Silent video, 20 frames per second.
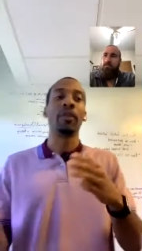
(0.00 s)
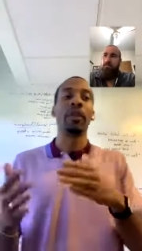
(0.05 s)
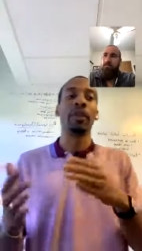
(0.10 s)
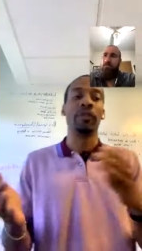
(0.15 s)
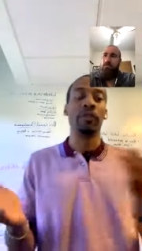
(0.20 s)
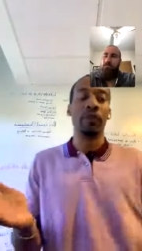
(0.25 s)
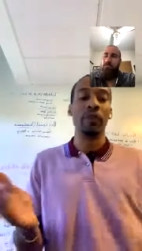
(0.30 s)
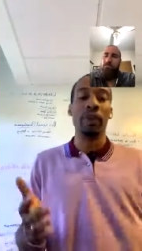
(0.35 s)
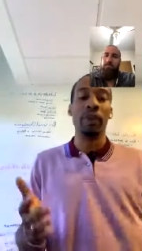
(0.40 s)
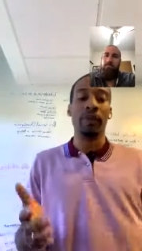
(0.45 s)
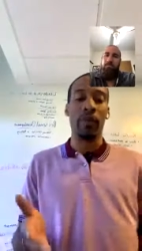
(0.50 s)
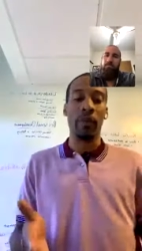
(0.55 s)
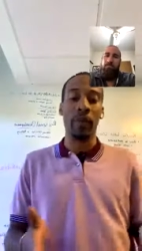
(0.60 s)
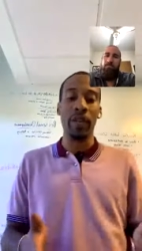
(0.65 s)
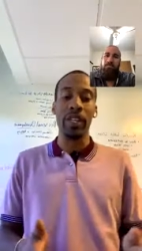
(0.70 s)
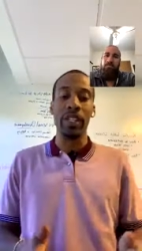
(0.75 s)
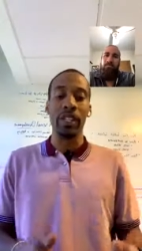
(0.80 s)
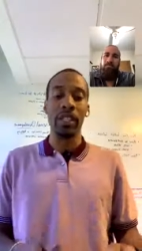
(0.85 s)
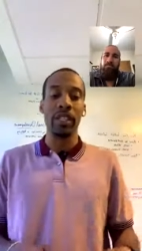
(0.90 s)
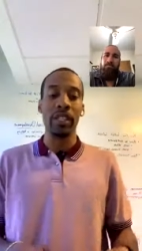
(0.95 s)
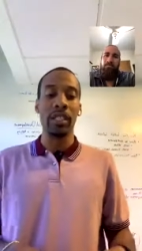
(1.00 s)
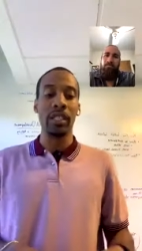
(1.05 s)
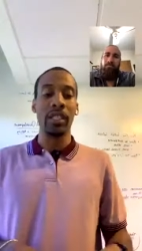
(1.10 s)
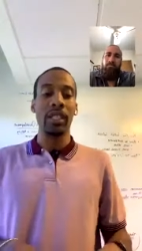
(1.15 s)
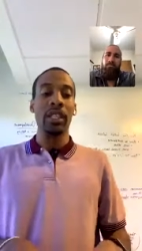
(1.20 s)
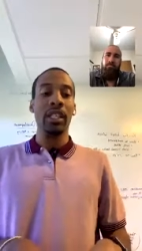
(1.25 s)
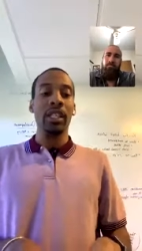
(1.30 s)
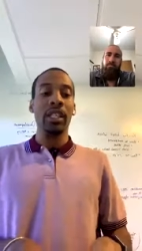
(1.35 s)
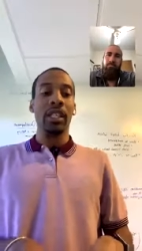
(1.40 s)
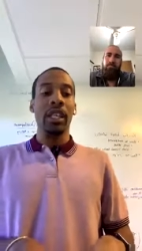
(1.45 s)
for a few different reasons.
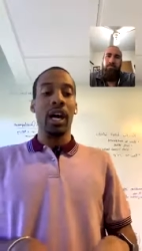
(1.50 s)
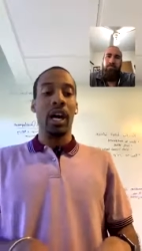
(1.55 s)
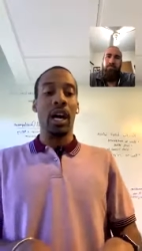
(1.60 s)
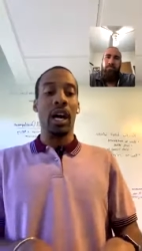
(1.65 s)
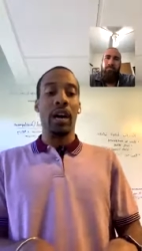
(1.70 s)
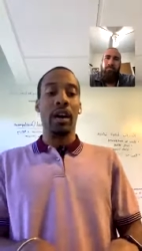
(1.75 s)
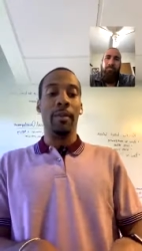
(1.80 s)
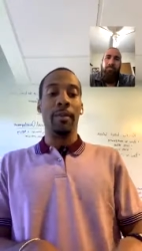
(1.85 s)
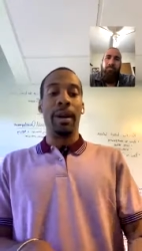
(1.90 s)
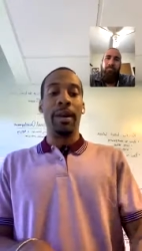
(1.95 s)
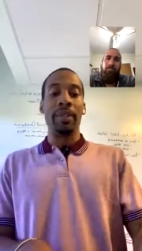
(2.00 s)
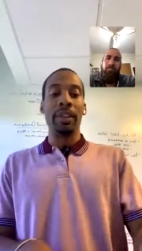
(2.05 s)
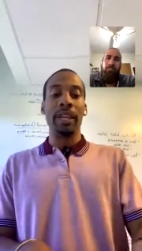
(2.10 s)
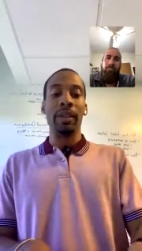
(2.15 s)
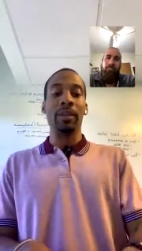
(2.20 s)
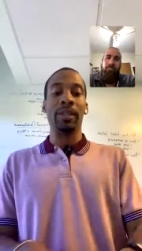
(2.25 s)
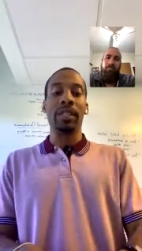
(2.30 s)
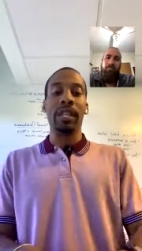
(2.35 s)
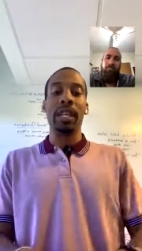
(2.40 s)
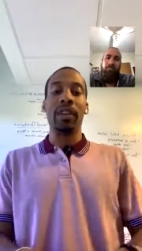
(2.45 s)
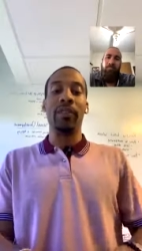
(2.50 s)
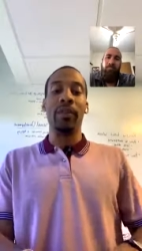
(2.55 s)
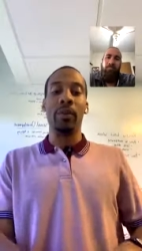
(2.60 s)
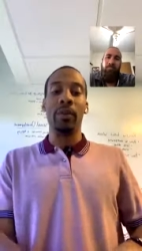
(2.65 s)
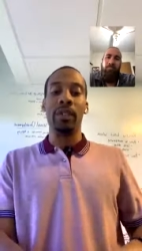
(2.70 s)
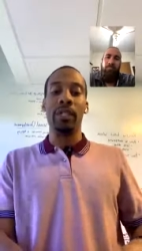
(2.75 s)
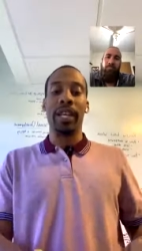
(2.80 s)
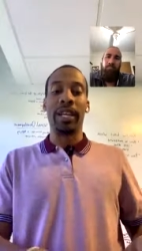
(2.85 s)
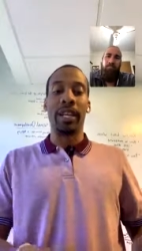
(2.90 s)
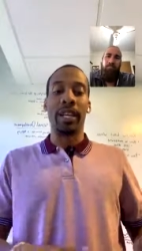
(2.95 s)
Um, I think he was saying if it
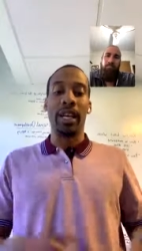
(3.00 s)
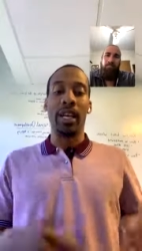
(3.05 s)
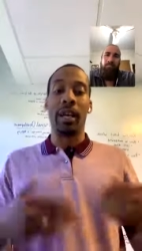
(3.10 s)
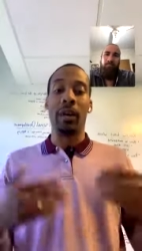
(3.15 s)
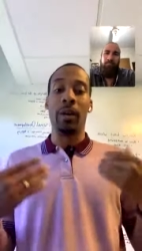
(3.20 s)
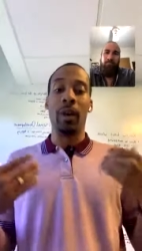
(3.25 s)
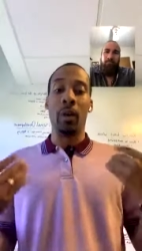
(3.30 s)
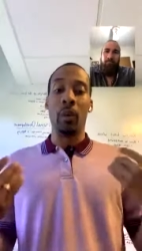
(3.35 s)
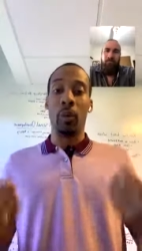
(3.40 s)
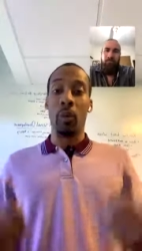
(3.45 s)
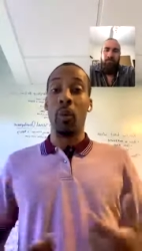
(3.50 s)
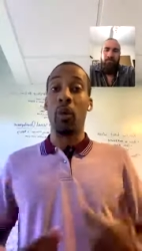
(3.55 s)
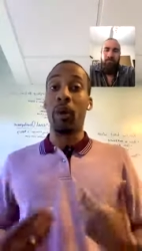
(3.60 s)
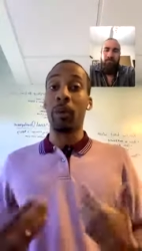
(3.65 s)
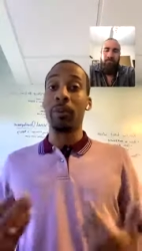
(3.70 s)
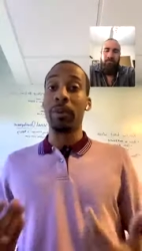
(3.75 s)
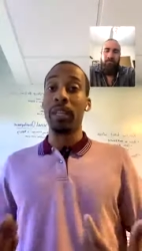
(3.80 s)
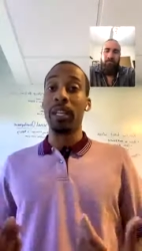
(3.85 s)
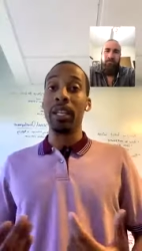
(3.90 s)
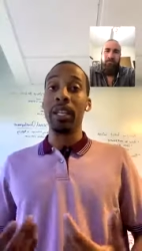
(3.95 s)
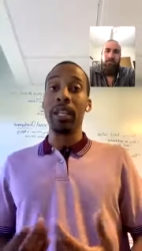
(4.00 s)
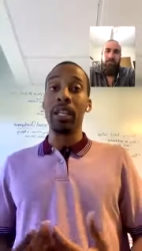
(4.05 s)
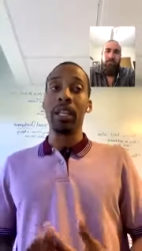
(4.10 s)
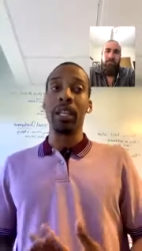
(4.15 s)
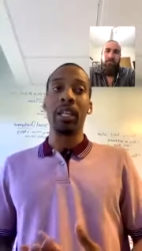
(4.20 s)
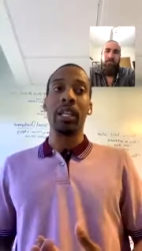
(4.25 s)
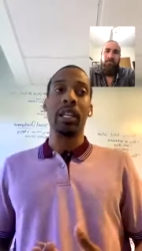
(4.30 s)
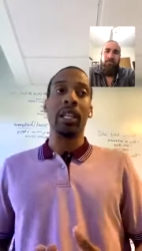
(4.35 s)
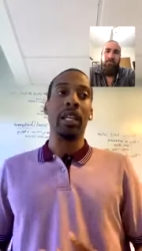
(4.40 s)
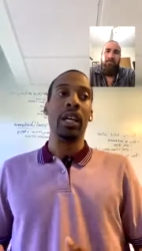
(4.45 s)
was like a, a, a warm lead,
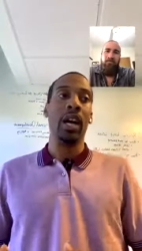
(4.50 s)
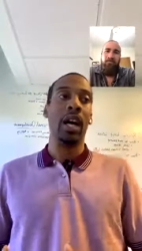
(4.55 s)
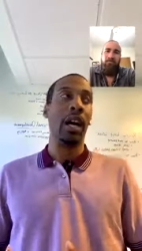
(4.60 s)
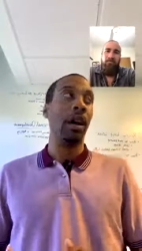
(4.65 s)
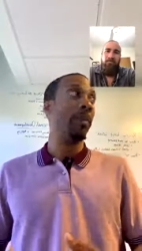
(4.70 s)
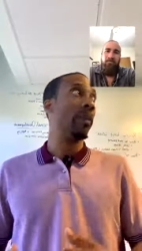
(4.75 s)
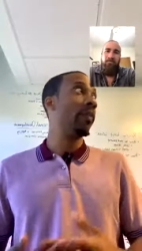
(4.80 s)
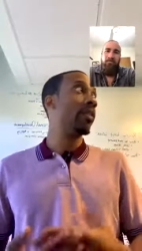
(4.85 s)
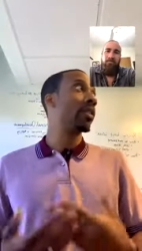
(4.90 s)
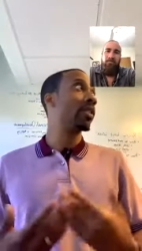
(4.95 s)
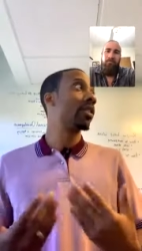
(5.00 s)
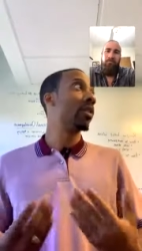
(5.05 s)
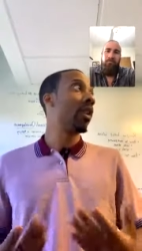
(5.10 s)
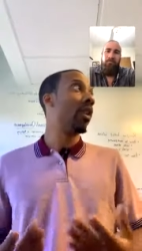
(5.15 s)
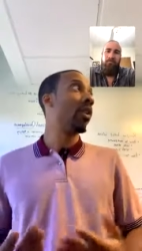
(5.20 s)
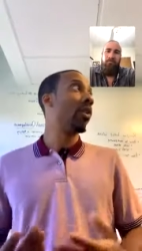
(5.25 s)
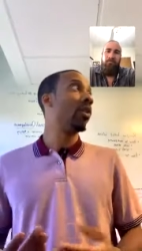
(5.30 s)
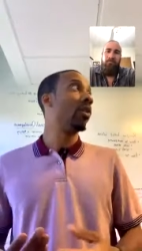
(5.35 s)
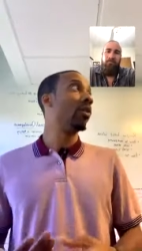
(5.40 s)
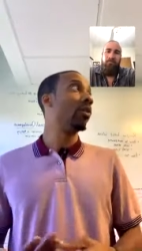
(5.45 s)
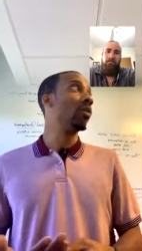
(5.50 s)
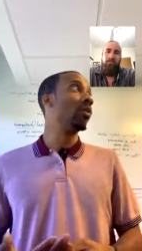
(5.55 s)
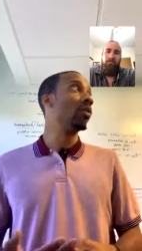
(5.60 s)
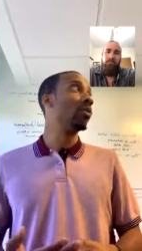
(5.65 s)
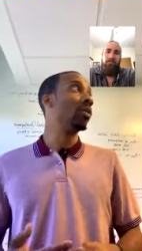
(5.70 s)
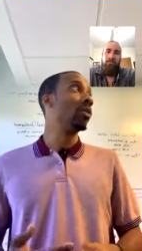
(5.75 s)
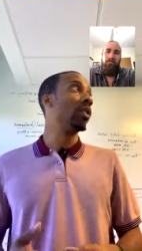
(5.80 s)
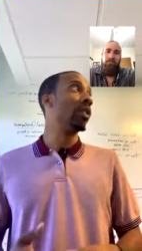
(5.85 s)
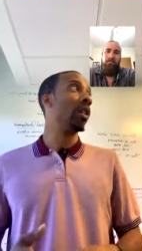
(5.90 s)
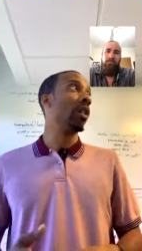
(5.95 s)
um, if it's cold,
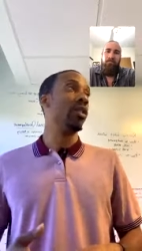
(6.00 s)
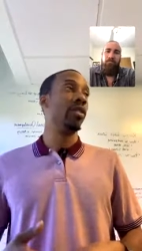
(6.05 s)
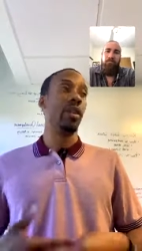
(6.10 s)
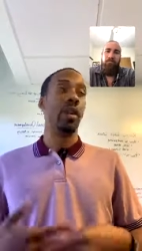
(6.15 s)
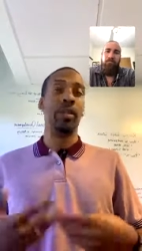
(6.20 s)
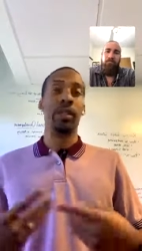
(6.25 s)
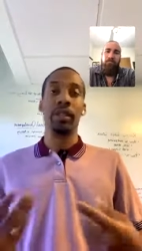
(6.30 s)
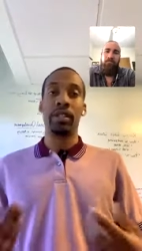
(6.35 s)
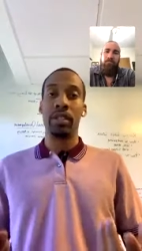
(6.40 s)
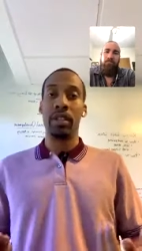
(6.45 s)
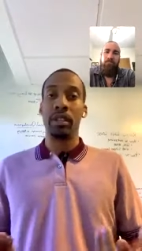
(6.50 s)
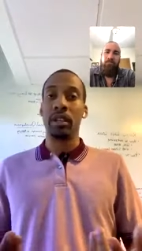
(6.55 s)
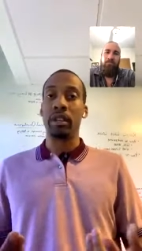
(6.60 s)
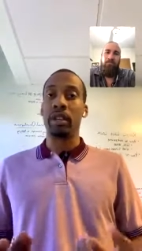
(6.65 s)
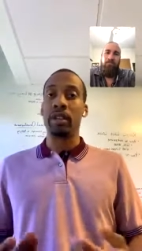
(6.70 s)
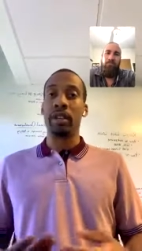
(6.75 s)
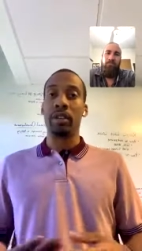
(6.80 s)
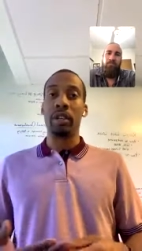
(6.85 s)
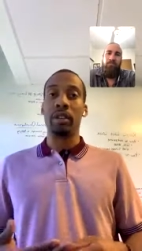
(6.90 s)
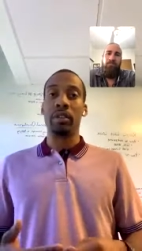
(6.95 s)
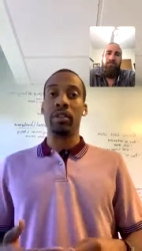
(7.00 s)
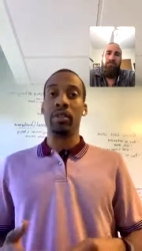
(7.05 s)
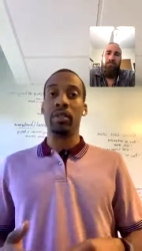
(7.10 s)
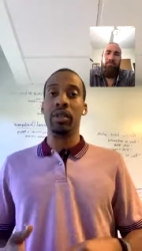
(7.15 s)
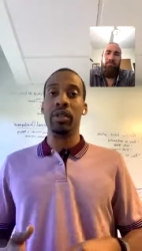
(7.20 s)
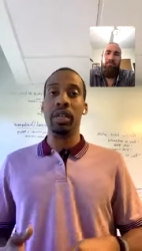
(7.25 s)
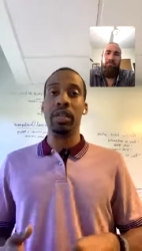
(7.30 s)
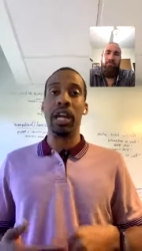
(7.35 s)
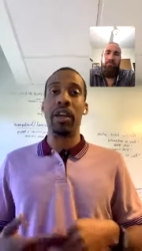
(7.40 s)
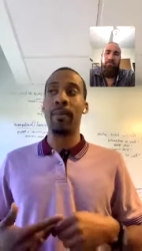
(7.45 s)
you know, you always hear, you know,
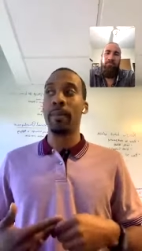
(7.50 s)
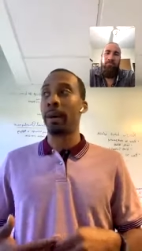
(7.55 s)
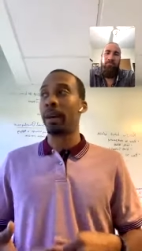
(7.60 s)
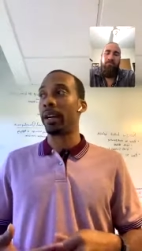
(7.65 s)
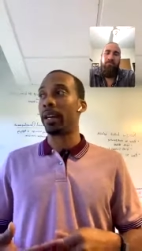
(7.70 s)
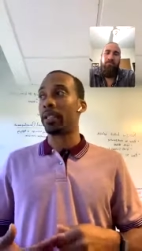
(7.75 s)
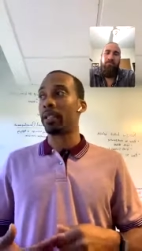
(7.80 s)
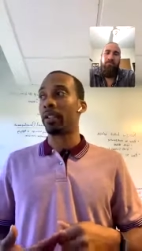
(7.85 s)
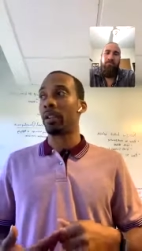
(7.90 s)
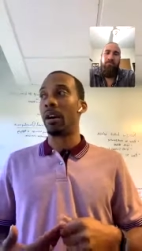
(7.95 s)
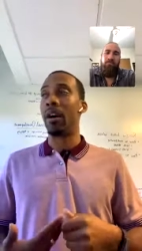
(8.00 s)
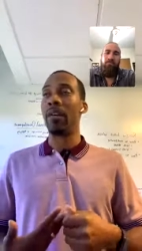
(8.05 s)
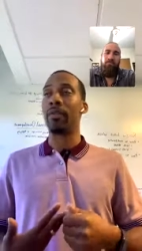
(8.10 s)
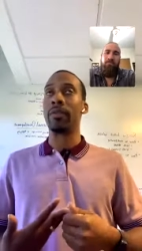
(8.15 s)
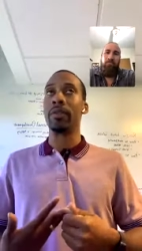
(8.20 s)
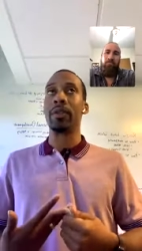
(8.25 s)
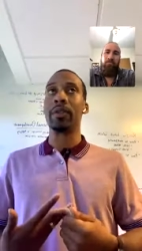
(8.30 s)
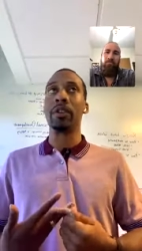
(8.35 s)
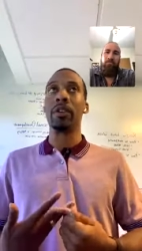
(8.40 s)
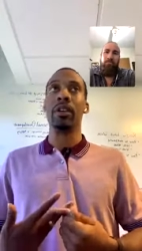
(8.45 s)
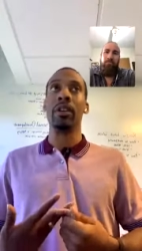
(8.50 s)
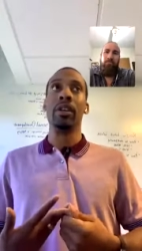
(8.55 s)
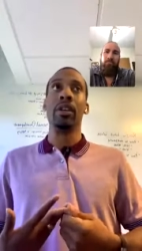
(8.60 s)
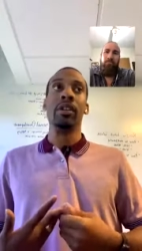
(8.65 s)
everybody gets an offer.